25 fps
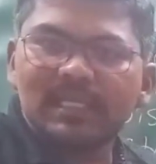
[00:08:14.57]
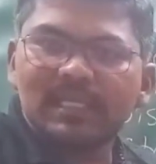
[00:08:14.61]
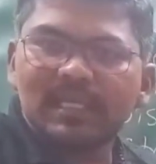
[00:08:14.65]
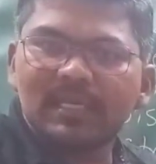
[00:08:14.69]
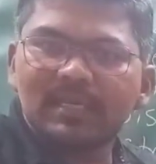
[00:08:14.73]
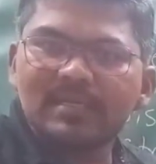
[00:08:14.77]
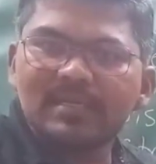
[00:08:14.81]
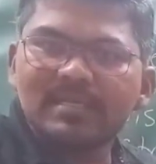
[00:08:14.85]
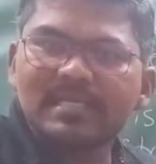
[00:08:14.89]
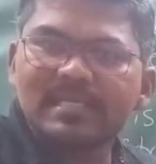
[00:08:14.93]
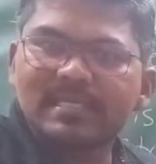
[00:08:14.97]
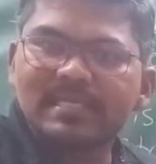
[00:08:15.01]

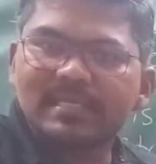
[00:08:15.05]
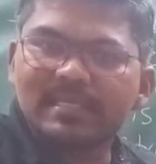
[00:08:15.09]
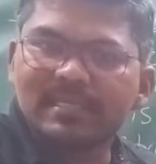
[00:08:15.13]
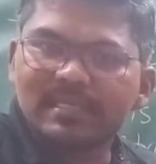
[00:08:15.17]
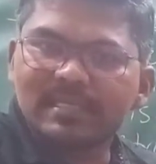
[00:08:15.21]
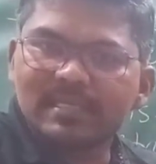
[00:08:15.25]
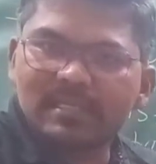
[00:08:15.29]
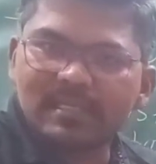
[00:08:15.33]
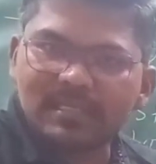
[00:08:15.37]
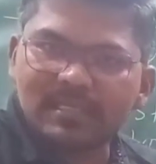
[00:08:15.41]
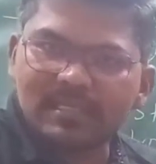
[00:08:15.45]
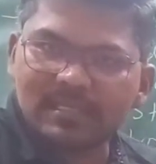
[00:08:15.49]
the
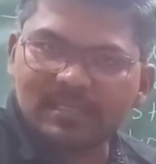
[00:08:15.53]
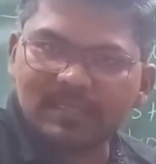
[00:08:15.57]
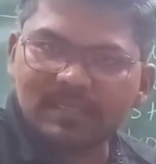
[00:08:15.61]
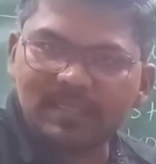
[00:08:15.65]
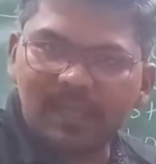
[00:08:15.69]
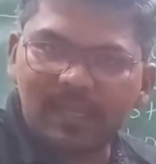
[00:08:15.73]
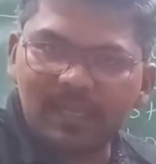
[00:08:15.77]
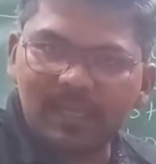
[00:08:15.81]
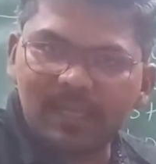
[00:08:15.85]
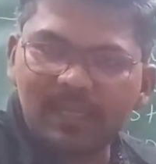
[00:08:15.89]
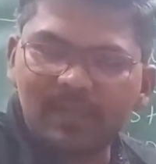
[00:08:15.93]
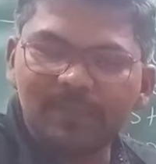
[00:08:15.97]

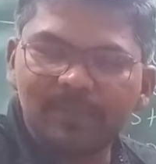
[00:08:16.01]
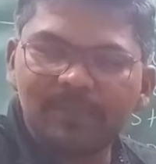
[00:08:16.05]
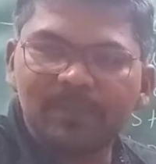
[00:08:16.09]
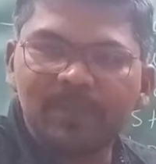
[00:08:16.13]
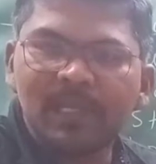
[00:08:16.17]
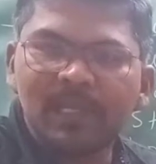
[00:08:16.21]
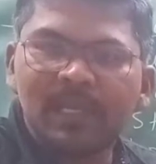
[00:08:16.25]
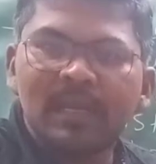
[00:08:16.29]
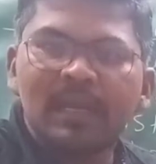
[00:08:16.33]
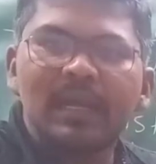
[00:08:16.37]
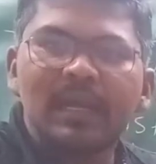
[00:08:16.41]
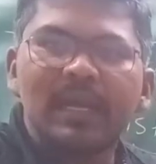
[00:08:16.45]
soil
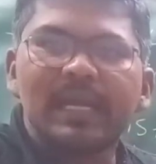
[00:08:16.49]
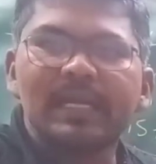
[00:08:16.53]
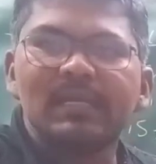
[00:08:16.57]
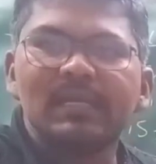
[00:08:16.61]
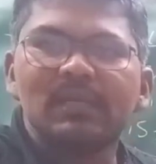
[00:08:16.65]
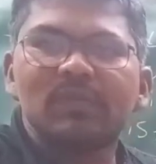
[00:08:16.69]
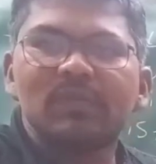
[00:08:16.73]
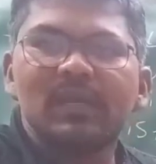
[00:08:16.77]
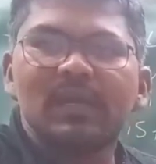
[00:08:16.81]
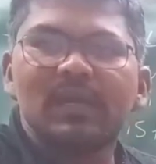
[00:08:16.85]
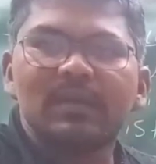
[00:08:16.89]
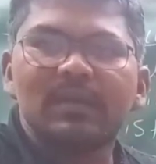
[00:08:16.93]
and
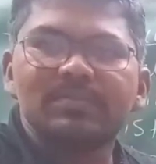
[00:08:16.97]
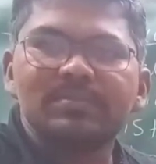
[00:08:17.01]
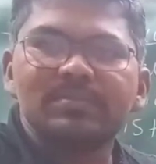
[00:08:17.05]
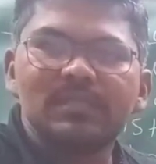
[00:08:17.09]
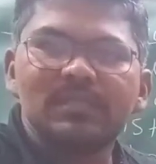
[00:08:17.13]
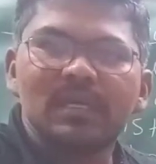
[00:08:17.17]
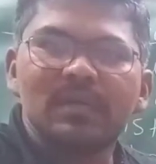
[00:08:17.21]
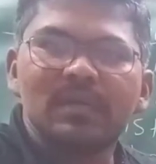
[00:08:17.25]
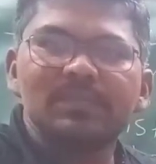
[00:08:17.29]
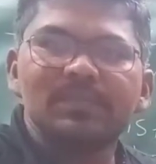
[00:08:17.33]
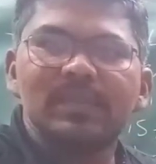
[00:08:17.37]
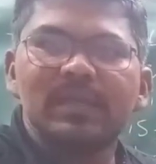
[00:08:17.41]
it will
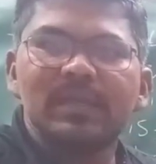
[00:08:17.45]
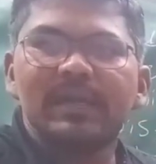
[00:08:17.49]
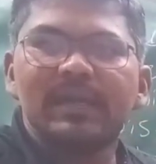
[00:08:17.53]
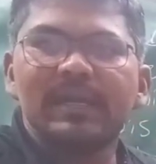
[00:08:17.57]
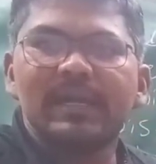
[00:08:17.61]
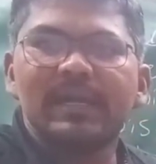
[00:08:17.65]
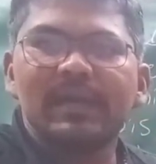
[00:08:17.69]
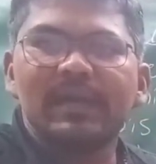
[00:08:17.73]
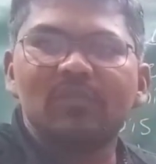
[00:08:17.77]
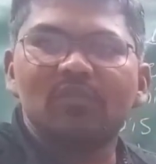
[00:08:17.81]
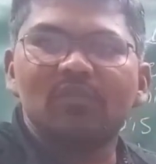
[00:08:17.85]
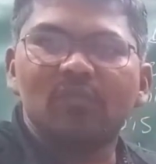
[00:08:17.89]
absorb
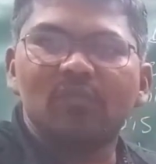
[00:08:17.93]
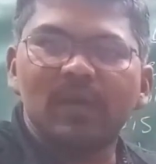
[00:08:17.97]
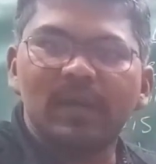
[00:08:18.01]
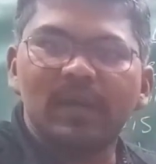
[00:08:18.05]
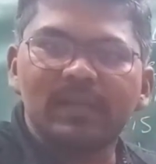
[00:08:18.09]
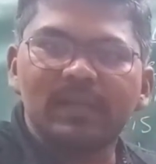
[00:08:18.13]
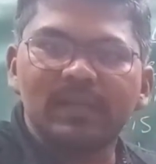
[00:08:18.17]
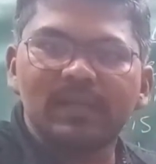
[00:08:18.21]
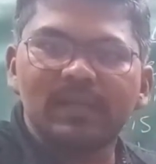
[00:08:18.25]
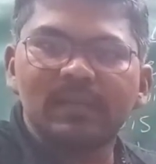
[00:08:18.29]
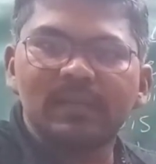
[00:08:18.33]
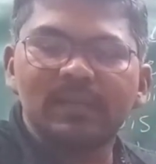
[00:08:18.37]
the
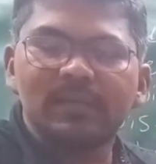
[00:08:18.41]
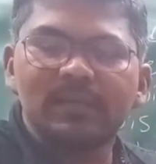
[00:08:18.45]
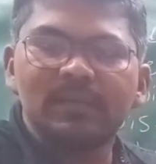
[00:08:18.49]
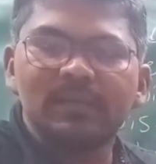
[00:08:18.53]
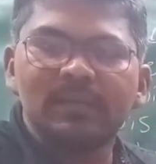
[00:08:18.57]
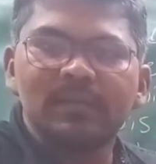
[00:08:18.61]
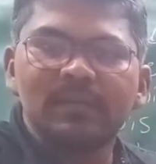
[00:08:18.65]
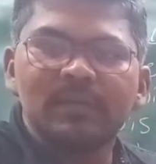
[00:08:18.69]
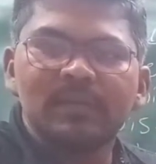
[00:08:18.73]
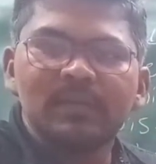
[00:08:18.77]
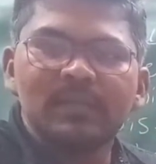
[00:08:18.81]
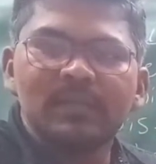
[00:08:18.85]
water.
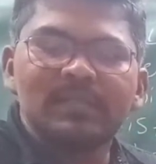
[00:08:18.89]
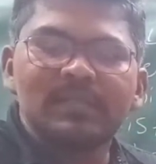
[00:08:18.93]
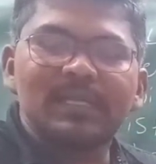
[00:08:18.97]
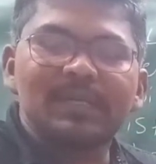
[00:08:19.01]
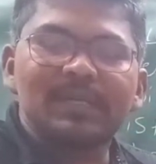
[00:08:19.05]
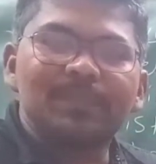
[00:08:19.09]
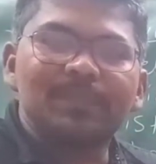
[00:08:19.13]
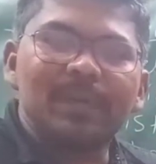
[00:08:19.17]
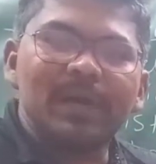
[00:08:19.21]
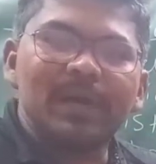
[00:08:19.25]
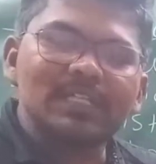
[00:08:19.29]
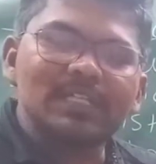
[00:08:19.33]

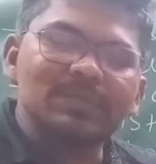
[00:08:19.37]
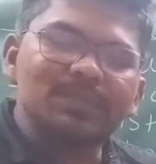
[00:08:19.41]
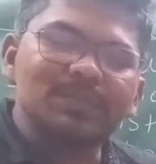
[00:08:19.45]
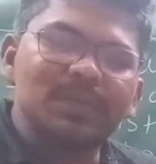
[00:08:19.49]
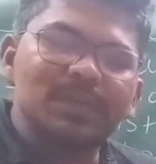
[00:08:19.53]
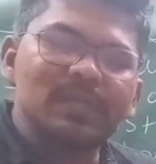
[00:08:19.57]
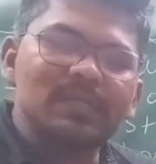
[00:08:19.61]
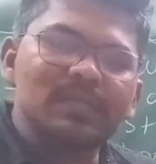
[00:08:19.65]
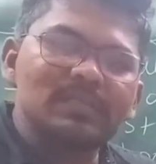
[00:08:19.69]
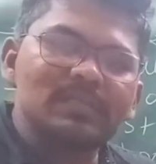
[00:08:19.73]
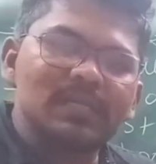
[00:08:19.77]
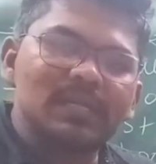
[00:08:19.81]
That
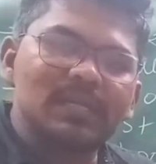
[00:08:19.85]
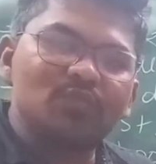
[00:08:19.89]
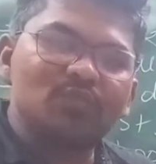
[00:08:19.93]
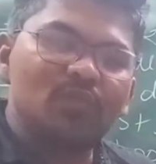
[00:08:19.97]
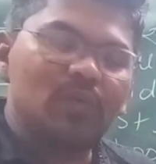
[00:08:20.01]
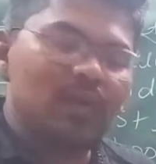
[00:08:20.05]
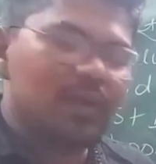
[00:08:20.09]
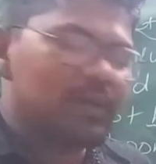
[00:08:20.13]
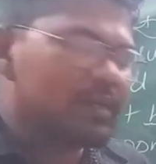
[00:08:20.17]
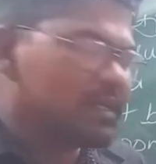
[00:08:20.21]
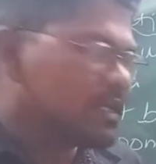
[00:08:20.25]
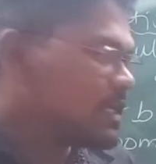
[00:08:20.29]
phosphorus and
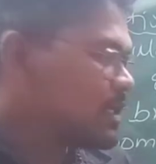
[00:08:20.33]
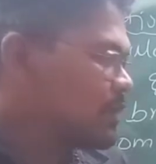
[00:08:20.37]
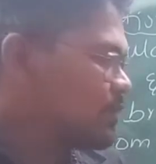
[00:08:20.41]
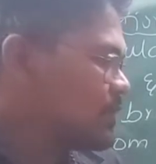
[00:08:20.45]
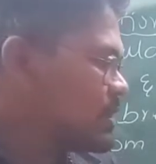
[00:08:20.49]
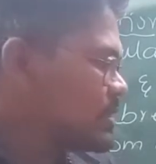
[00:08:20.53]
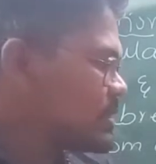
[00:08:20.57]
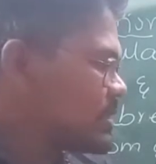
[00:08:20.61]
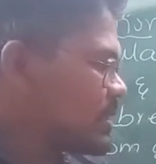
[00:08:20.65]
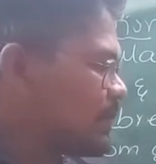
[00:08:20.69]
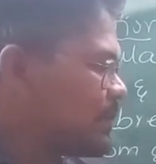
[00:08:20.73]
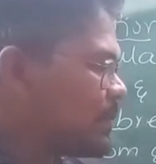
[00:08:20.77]
water it
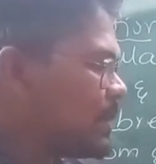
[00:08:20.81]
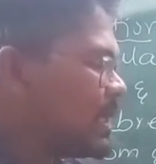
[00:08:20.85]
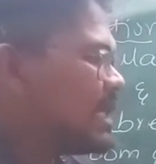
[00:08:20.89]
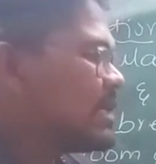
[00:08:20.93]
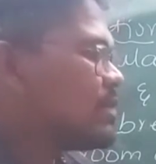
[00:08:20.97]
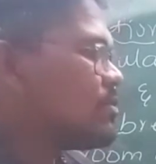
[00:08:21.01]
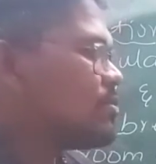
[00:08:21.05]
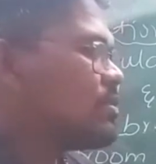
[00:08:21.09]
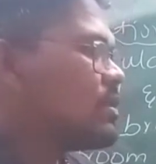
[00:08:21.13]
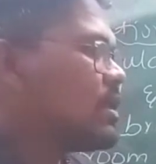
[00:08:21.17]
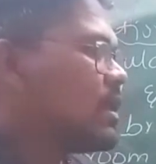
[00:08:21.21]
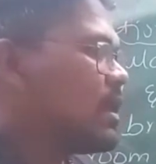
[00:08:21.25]
will supply
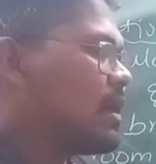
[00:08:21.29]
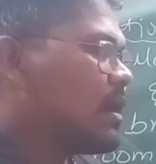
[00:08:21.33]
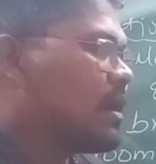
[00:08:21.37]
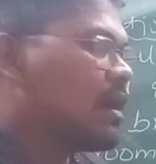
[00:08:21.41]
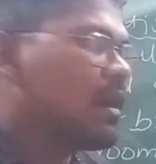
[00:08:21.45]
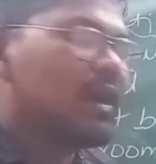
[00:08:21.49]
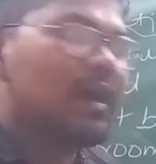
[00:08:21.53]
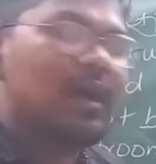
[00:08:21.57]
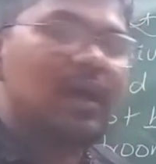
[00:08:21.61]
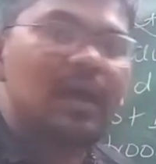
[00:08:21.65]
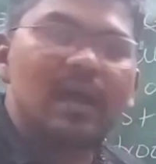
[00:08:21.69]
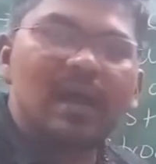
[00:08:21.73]
to the
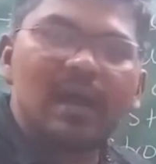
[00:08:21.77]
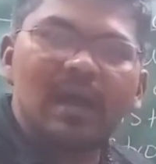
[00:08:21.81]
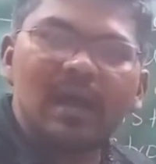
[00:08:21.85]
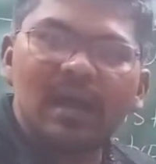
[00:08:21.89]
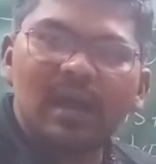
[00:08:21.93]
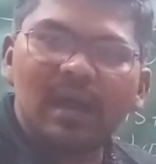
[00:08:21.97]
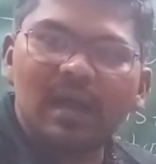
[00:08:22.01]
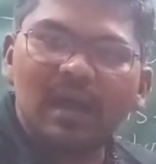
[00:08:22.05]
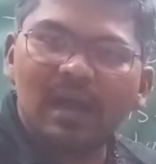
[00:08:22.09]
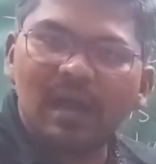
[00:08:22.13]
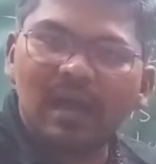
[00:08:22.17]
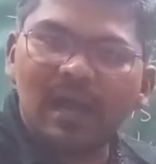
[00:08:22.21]

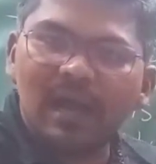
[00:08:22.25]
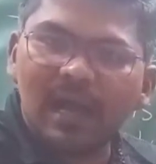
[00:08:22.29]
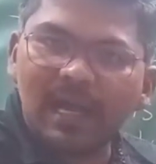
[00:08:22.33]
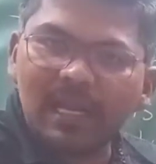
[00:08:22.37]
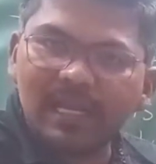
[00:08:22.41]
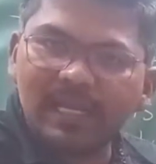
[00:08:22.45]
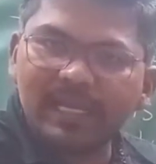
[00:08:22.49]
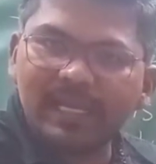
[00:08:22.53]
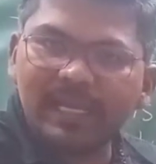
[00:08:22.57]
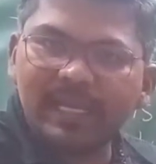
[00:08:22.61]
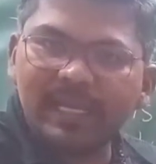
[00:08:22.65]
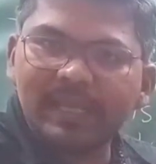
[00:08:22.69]

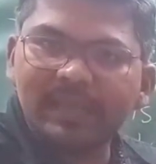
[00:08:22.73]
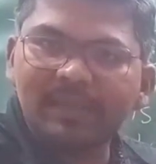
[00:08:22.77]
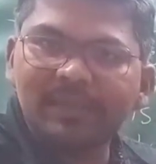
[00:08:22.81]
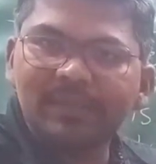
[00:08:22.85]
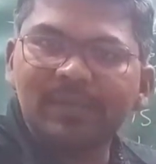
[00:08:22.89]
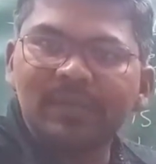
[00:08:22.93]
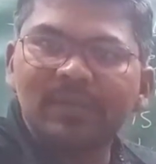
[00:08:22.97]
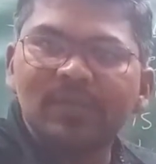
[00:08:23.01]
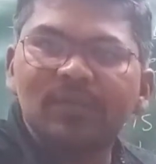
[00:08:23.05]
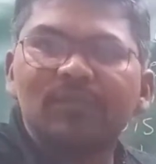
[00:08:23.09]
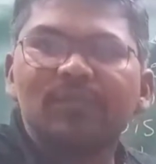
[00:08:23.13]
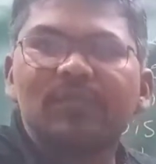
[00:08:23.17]
algae
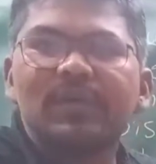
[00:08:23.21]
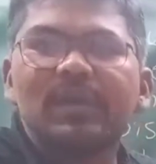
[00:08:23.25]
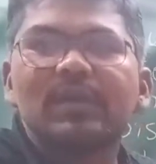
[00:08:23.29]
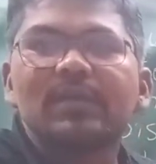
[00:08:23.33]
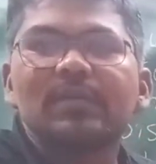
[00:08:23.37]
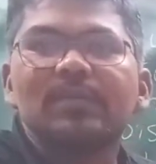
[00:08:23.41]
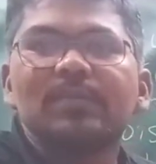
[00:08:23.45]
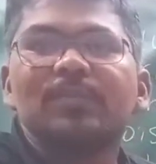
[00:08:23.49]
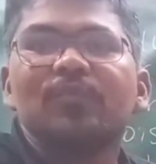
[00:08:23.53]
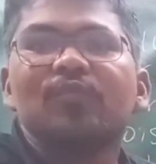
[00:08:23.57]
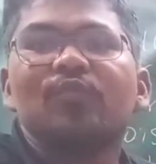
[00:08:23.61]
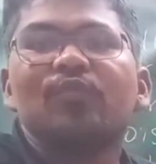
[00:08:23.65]

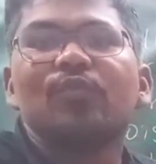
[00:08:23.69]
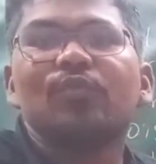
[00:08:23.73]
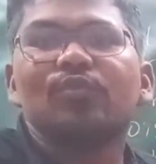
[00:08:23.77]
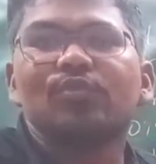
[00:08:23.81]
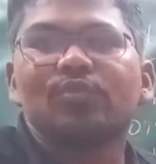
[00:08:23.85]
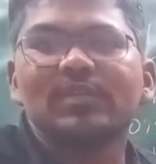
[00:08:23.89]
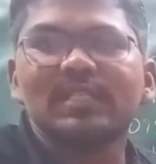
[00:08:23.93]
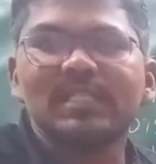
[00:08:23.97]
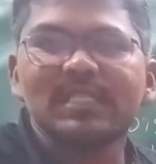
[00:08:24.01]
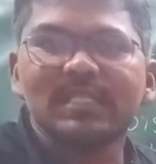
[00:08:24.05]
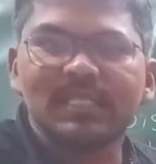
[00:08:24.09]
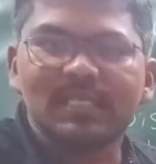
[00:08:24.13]
for
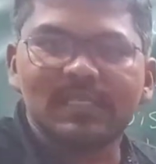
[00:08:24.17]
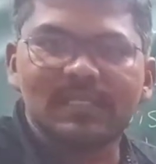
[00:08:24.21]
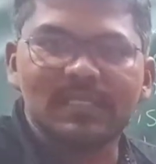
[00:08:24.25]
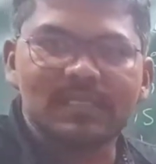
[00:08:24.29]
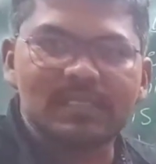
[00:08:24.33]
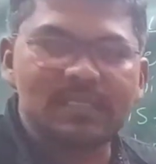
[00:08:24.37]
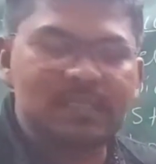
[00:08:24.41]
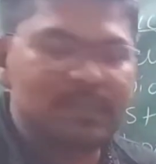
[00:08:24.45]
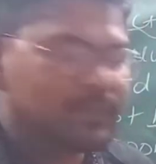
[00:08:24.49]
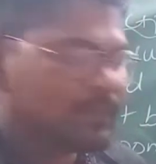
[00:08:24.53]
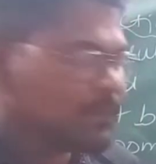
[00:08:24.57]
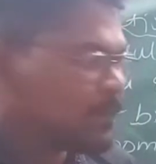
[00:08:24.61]

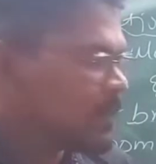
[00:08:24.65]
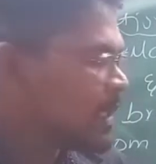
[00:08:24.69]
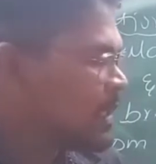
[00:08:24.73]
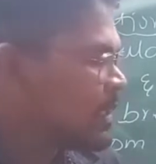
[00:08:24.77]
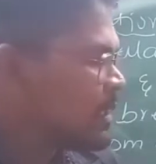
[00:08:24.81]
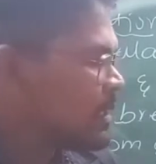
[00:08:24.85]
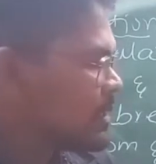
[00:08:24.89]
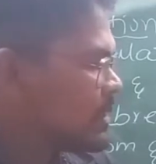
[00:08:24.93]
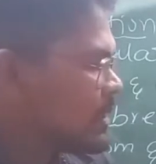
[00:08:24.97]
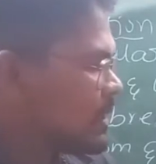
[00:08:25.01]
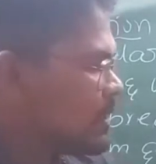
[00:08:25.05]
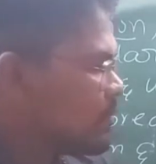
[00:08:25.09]
photosynthesis.
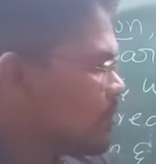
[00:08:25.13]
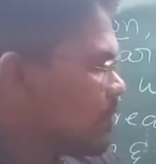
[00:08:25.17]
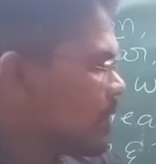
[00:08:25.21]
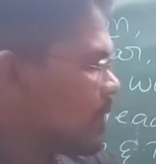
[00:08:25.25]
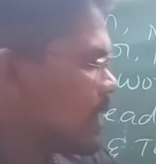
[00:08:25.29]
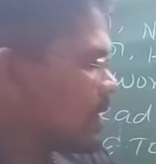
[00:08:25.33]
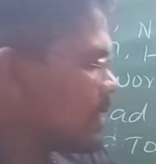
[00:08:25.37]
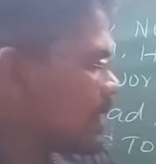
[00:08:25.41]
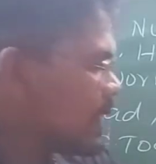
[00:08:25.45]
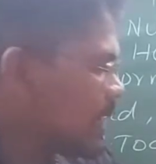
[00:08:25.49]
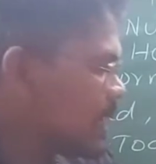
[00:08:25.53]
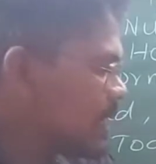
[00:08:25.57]
Then
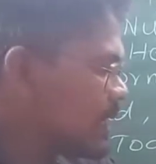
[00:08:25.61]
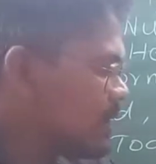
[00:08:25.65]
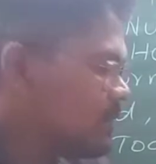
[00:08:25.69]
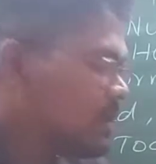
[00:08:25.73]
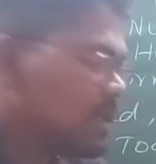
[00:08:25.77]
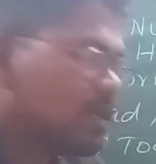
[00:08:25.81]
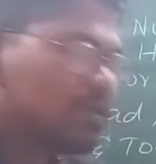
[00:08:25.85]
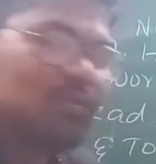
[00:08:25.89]
what algae will